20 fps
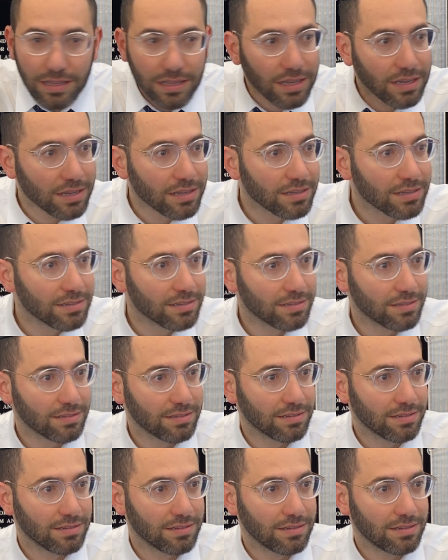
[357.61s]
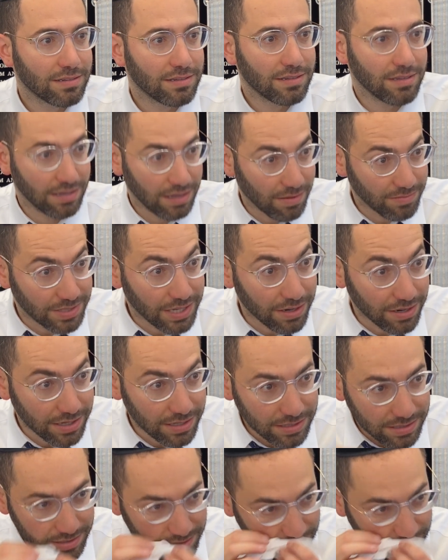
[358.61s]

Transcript: I'm serious.